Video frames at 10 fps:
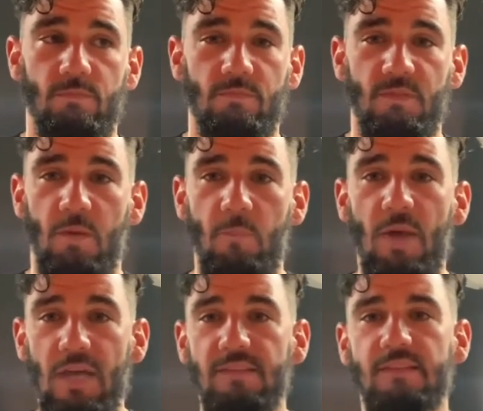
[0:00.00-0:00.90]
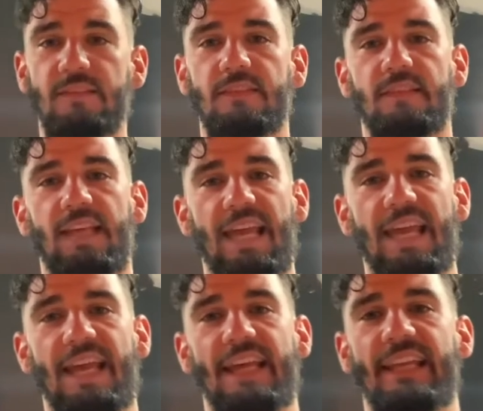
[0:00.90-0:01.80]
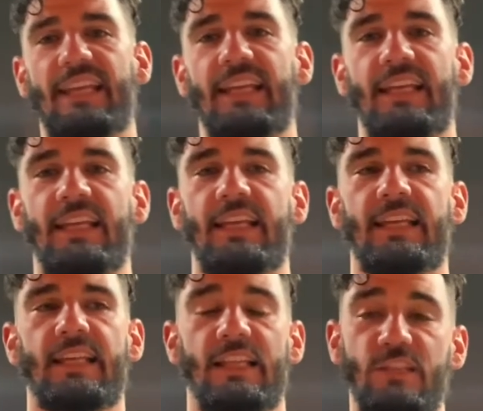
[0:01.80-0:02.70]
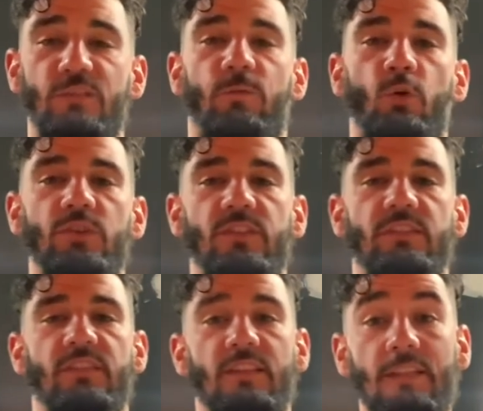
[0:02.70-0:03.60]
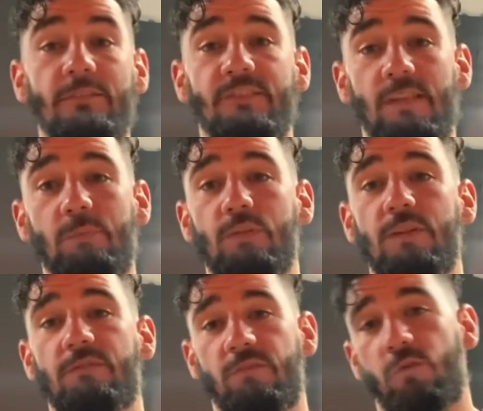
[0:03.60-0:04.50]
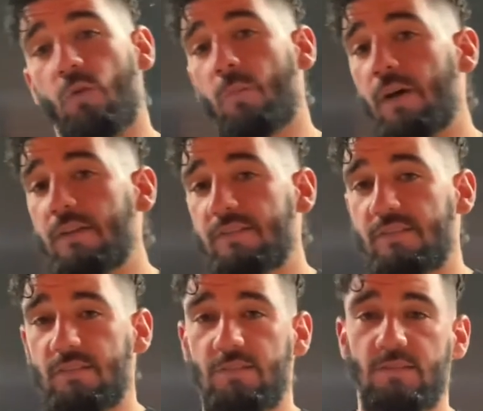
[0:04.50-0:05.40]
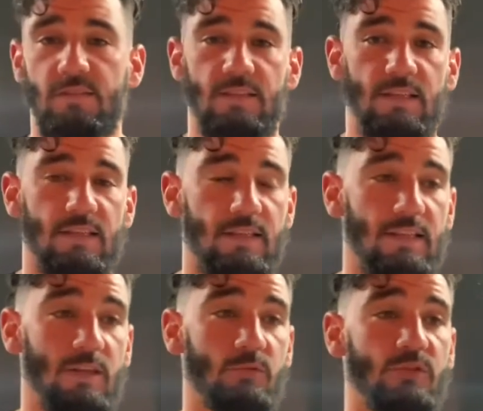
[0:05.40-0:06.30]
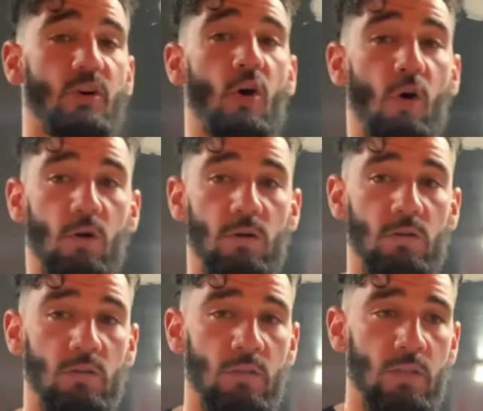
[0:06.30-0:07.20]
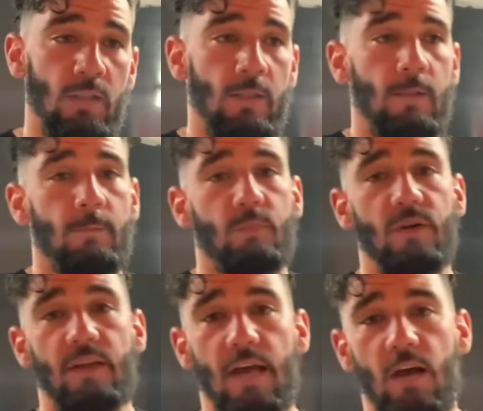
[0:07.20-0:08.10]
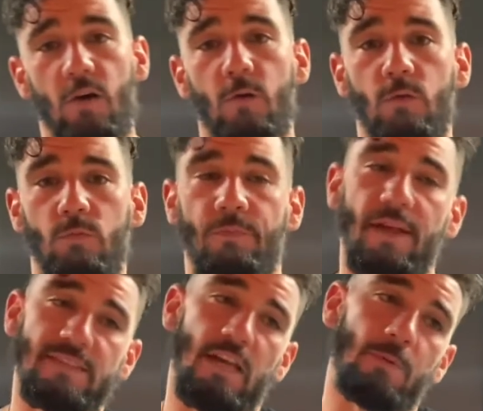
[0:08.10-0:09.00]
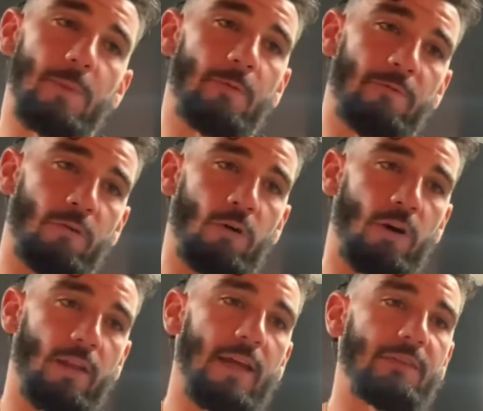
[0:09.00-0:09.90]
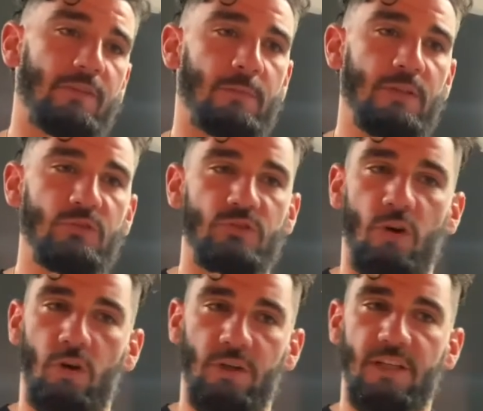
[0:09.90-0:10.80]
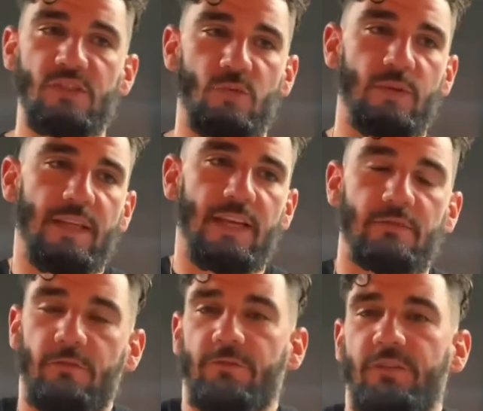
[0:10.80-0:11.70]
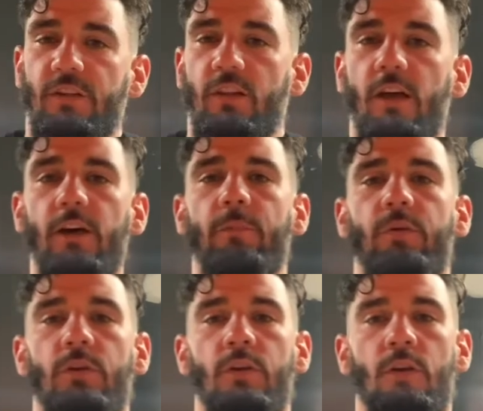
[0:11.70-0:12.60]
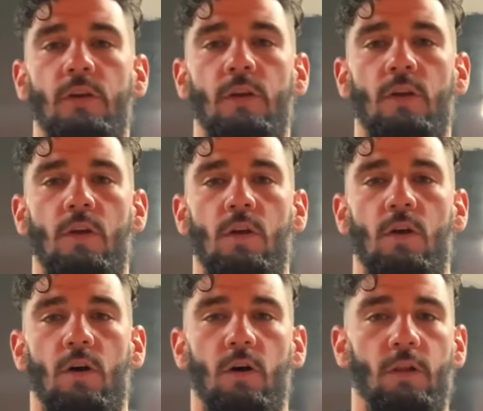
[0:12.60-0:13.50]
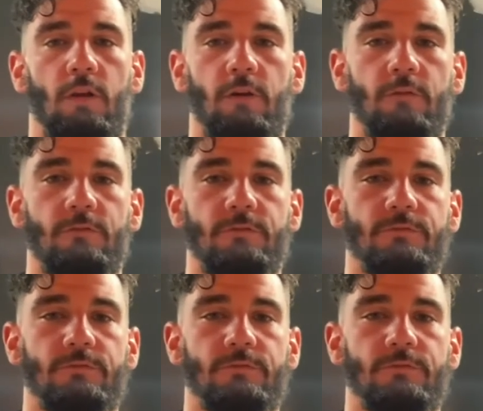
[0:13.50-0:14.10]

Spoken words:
the best. And this forced us to live simply for 4 months. It was hard, but now that's how we prefer our life. I mean, you saw our kitchen, we can't even fill up all of